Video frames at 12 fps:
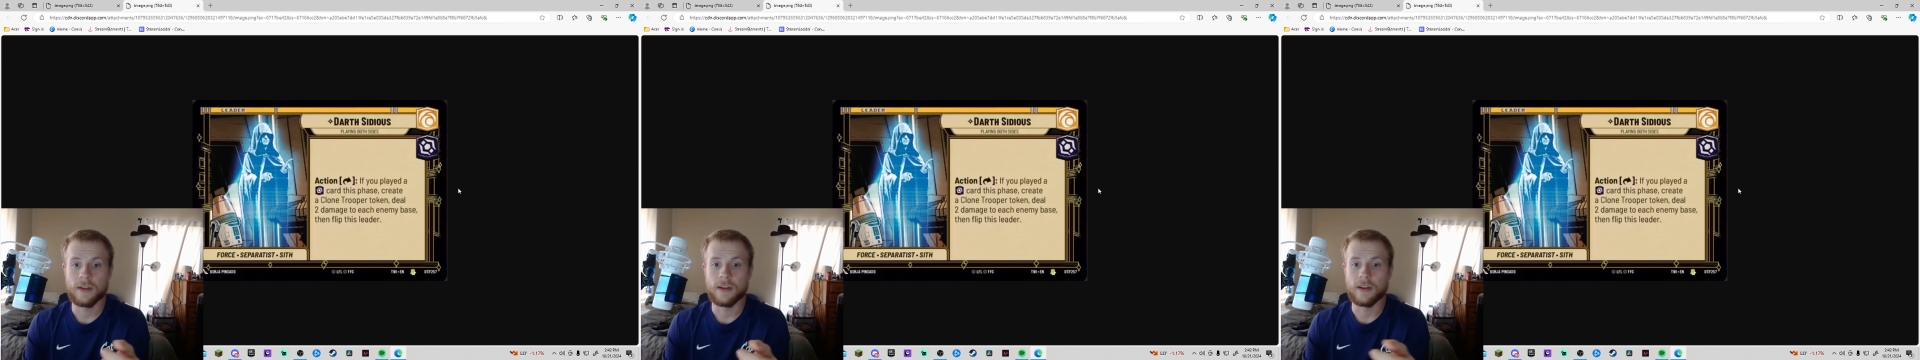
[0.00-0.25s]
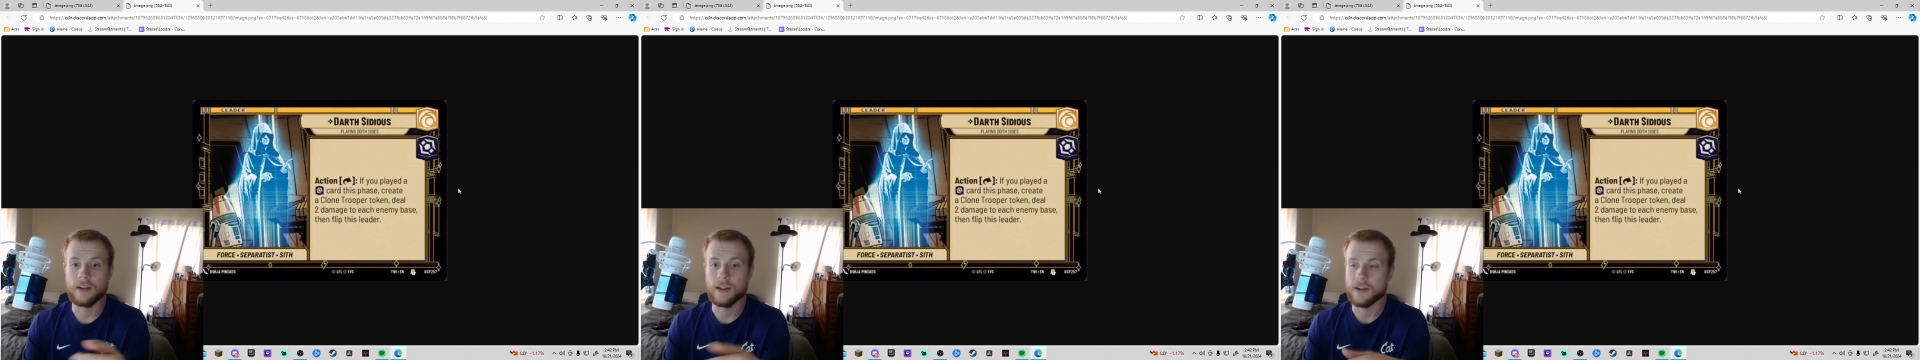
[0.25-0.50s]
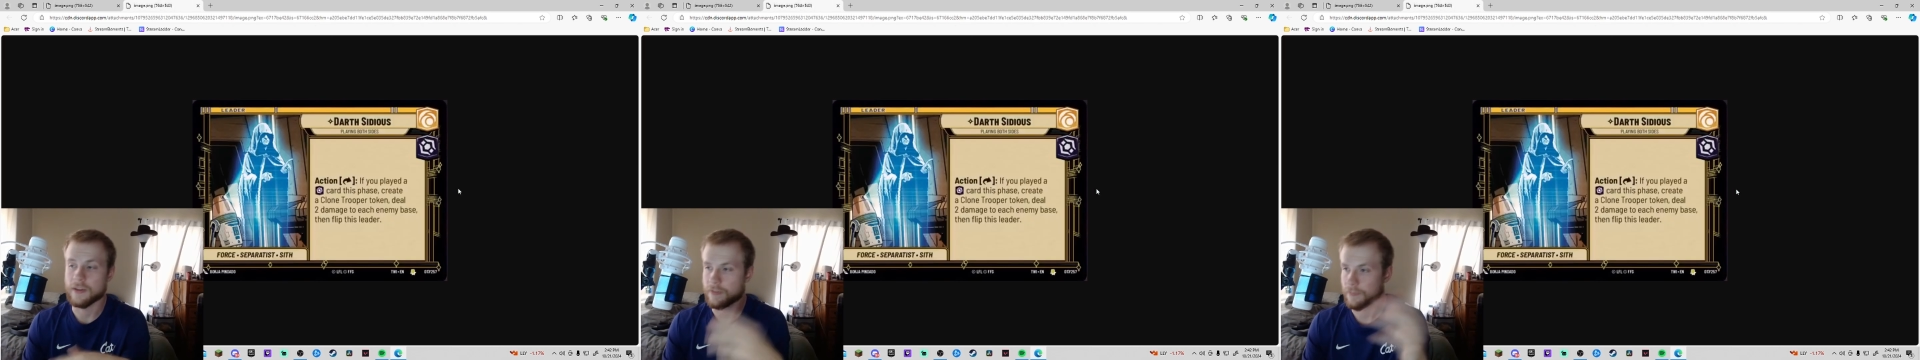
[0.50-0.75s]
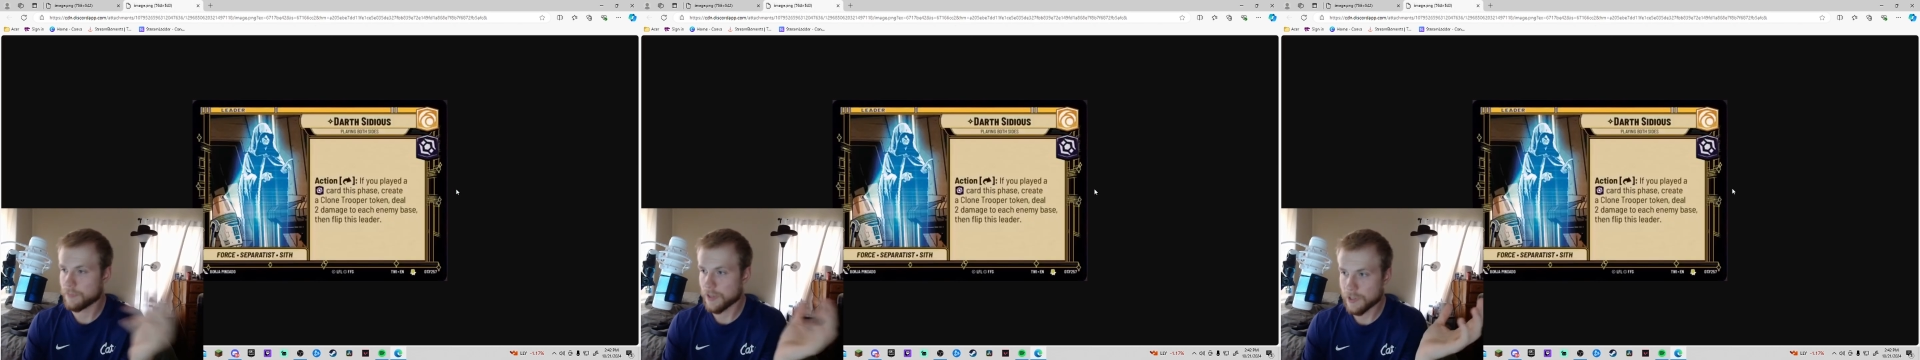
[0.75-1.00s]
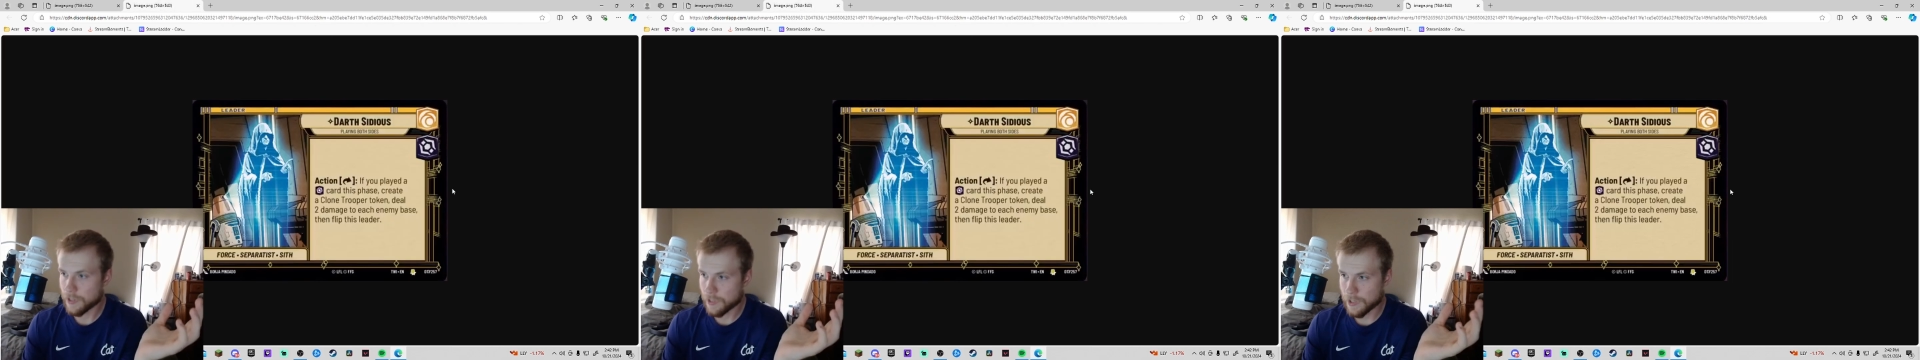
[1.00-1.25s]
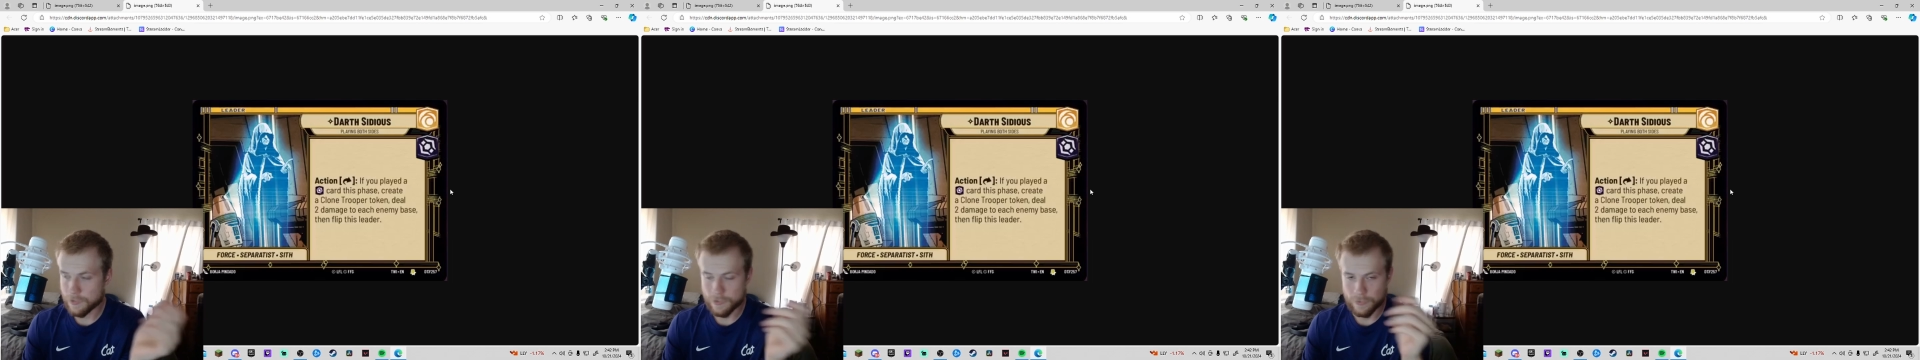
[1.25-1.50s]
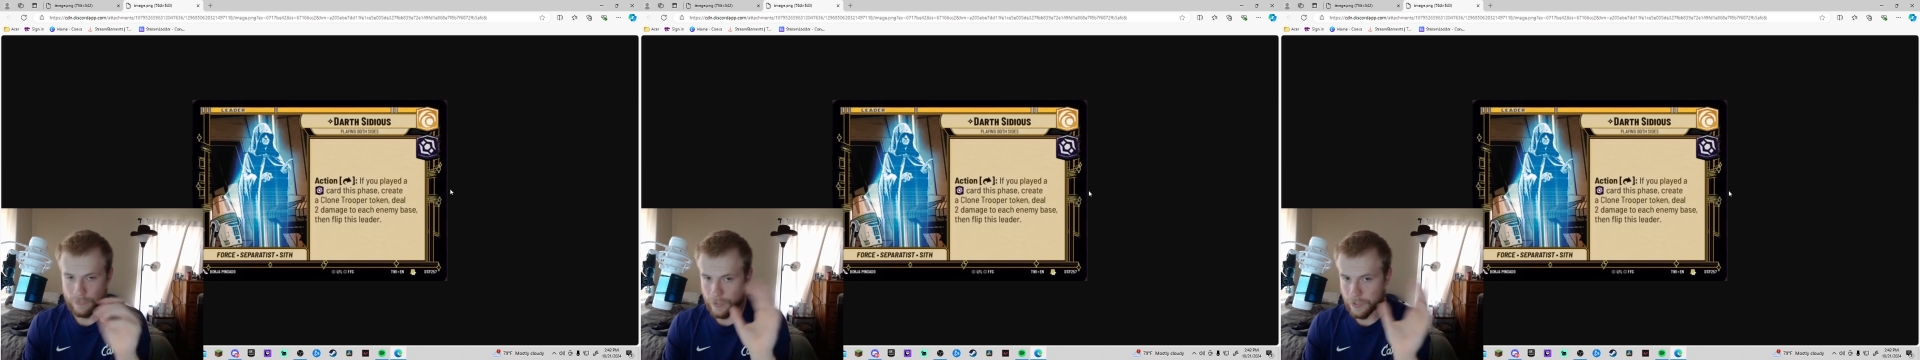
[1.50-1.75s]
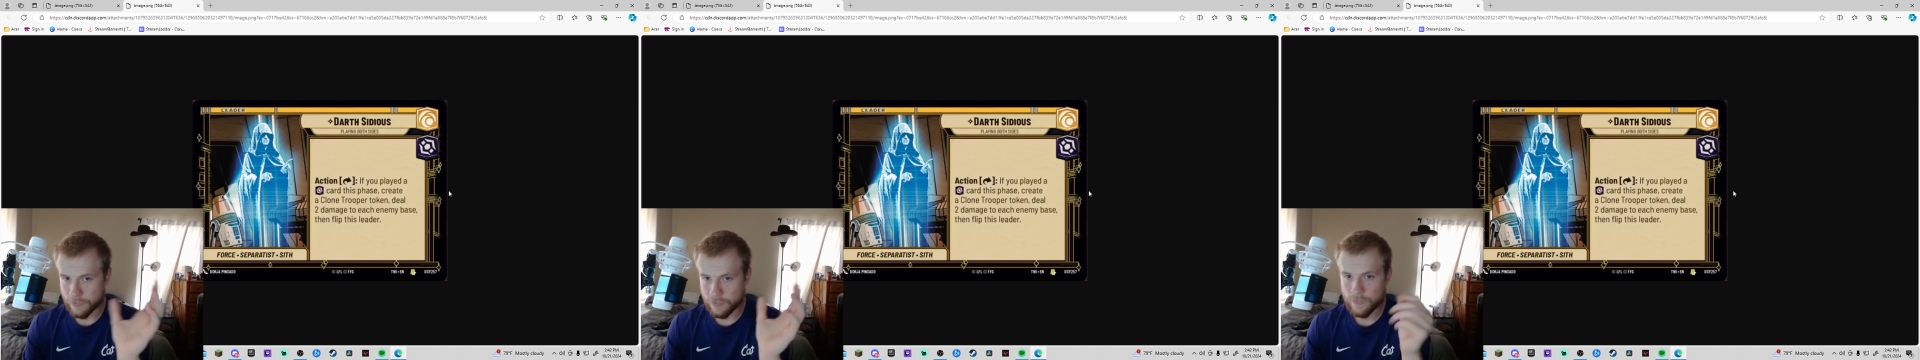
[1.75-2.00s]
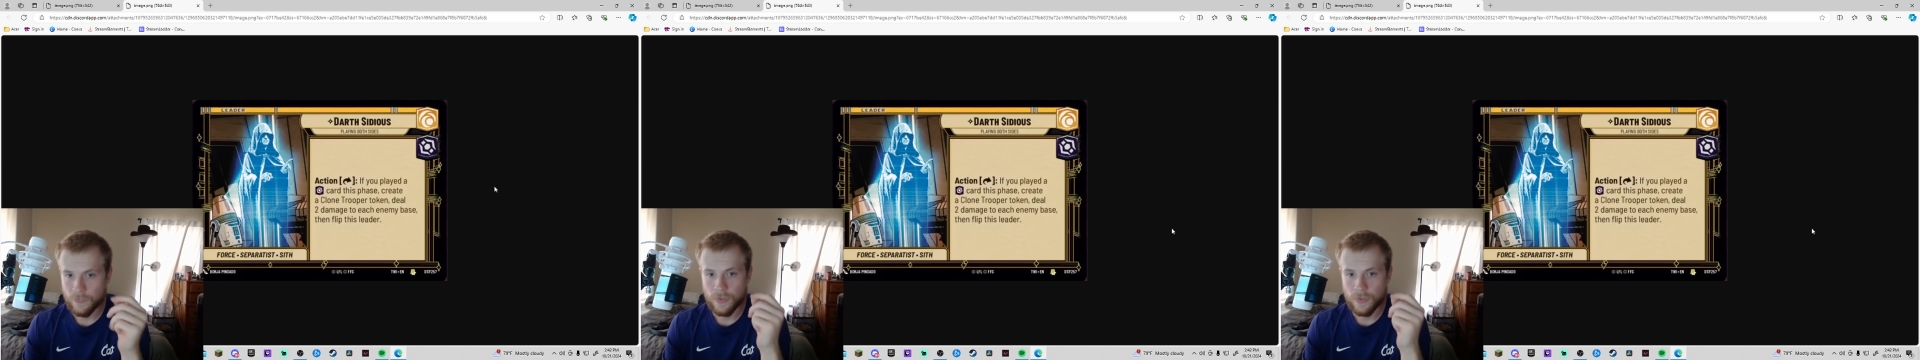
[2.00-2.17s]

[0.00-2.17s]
Then they take an action. Whatever.